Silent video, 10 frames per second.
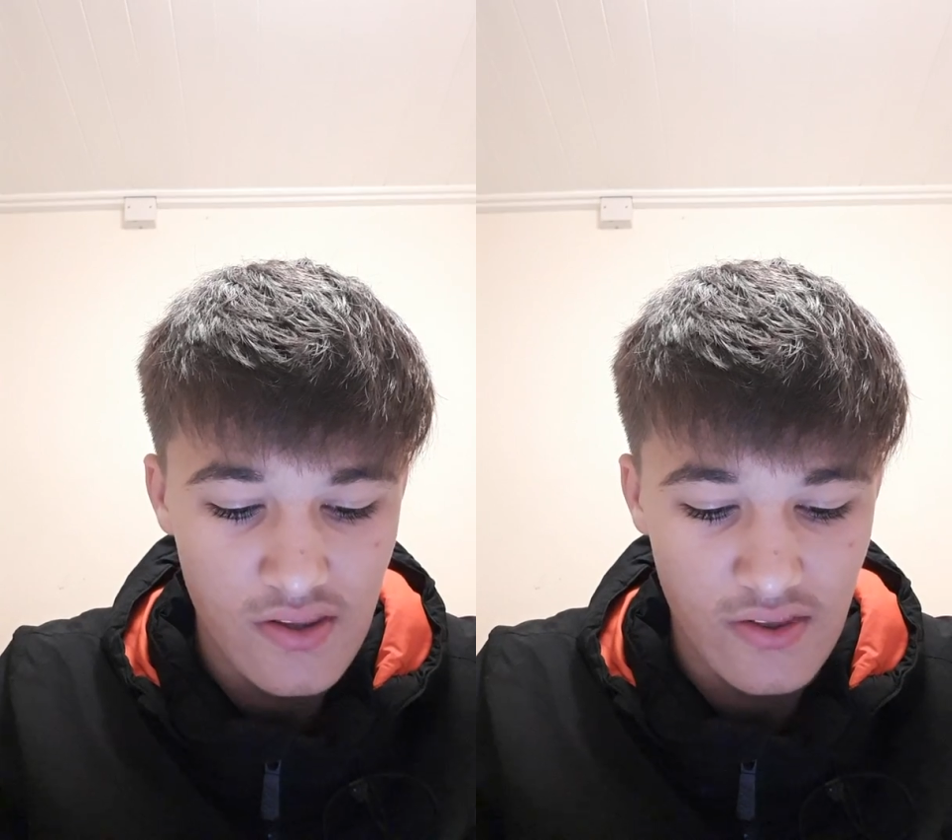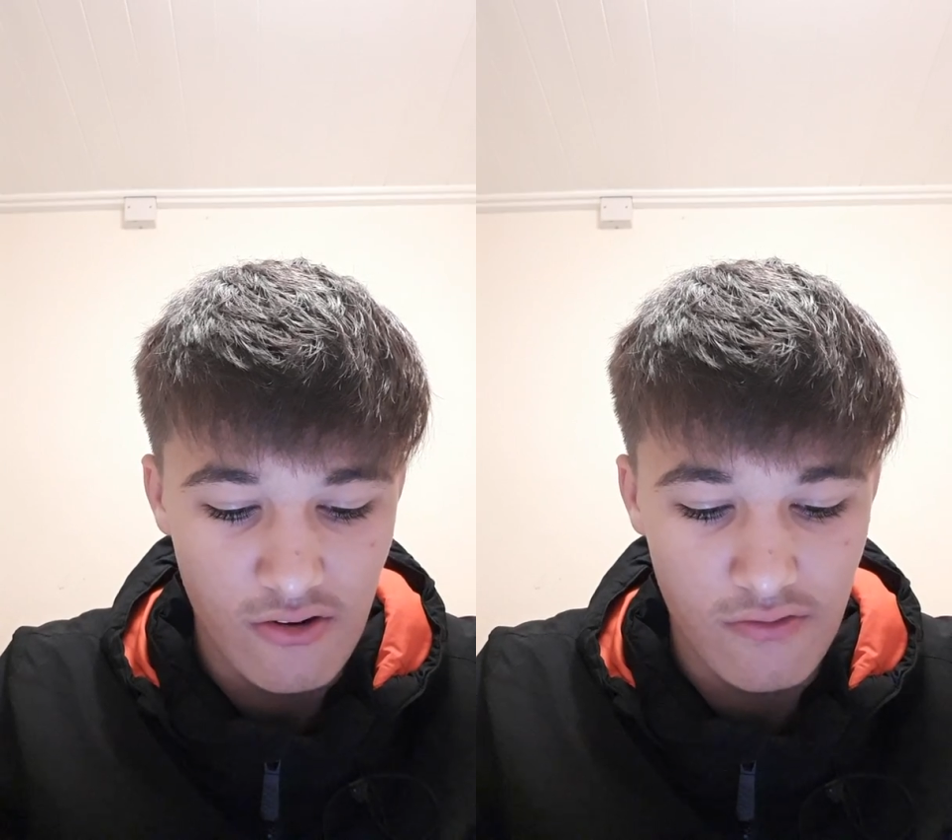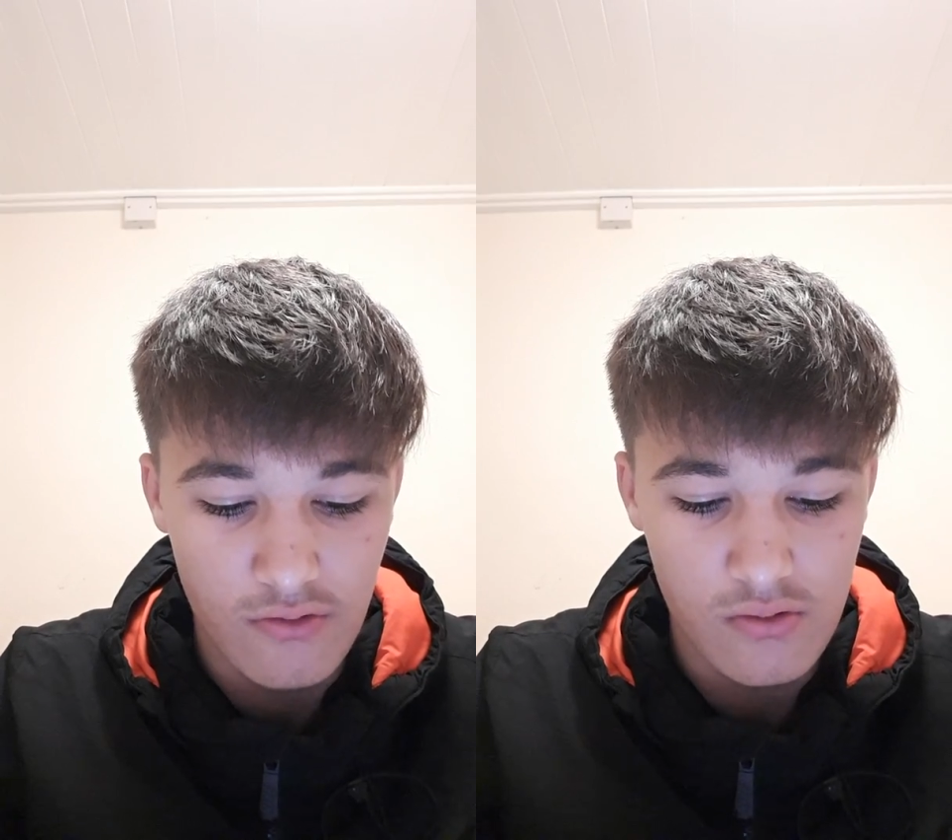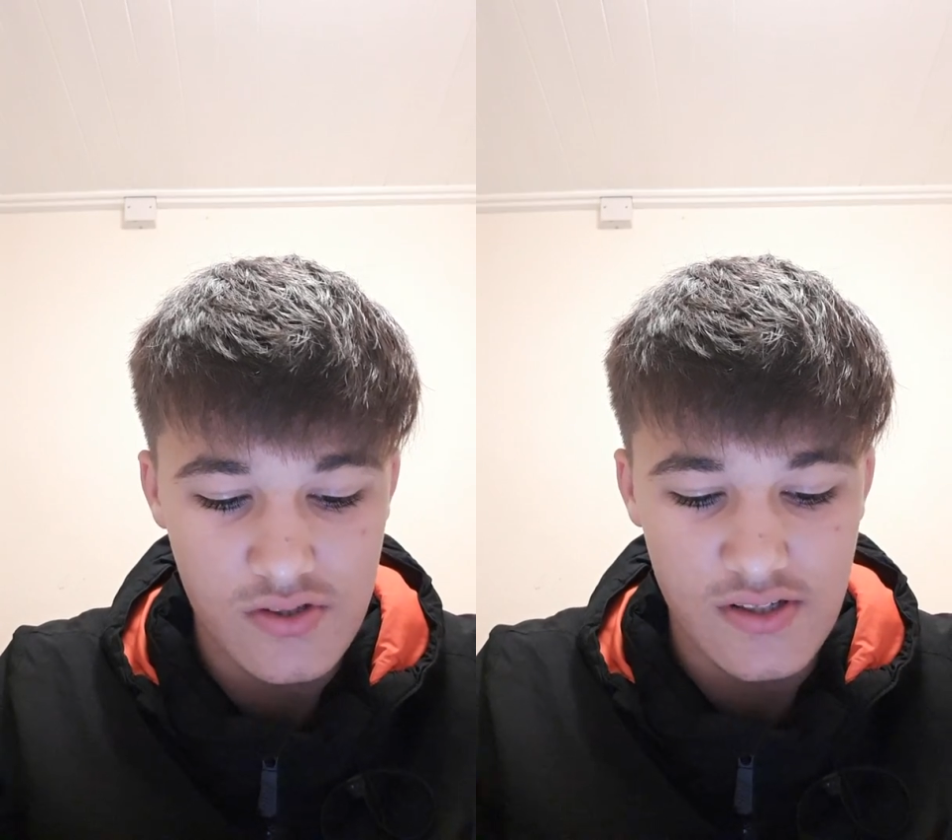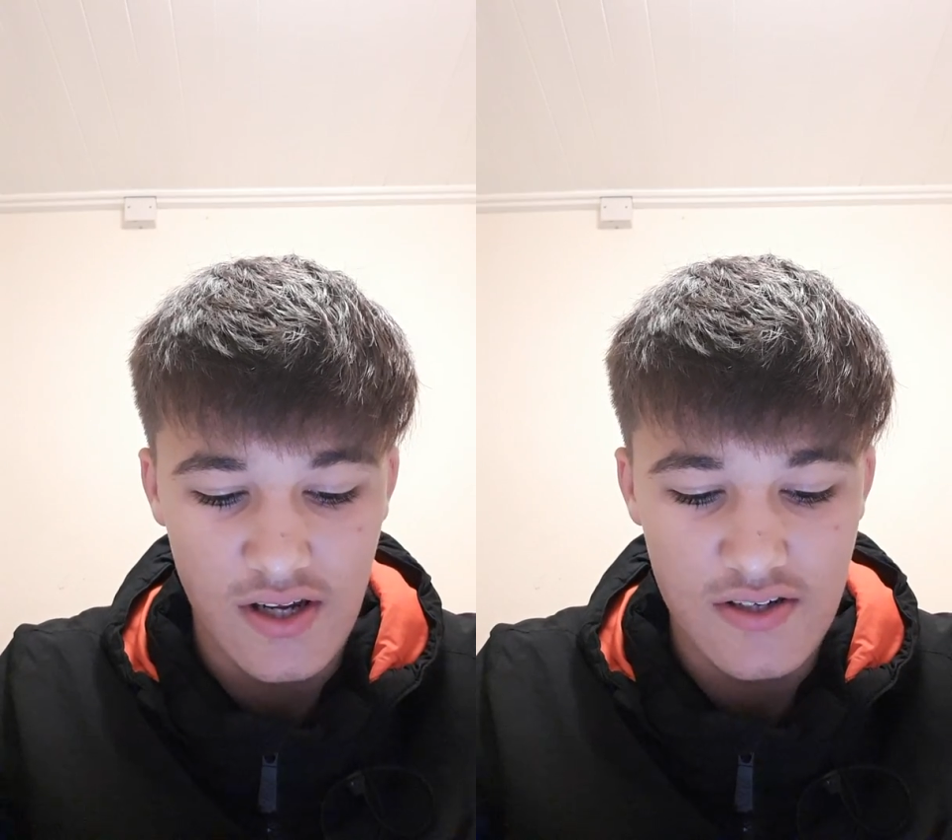There are 4
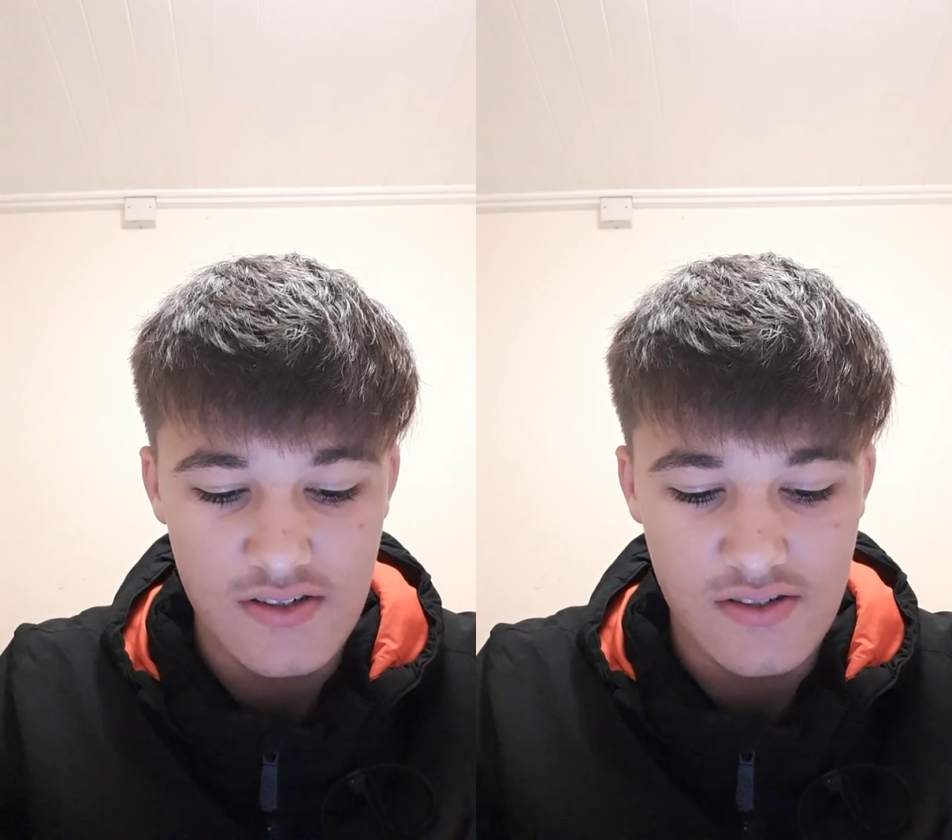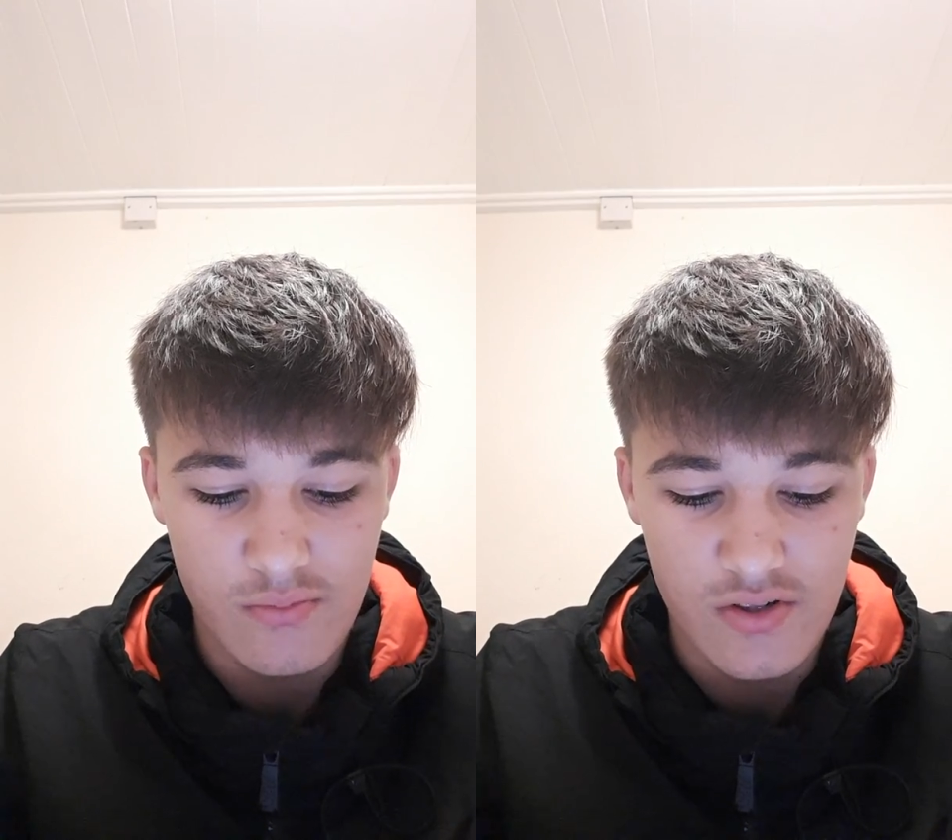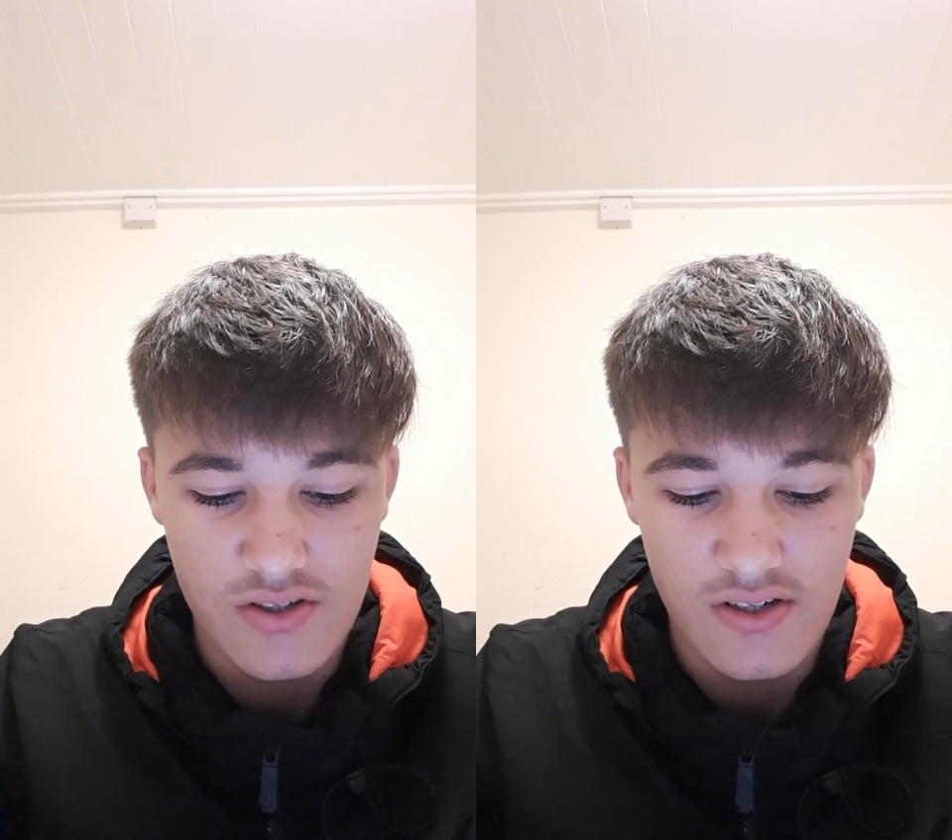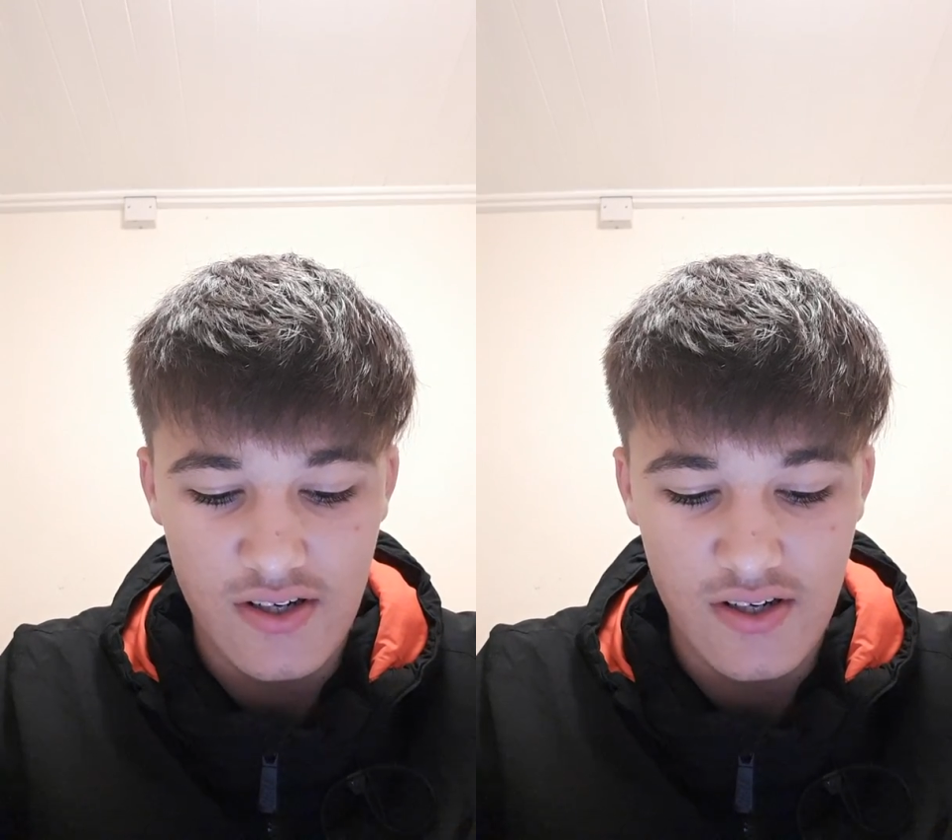stages in which an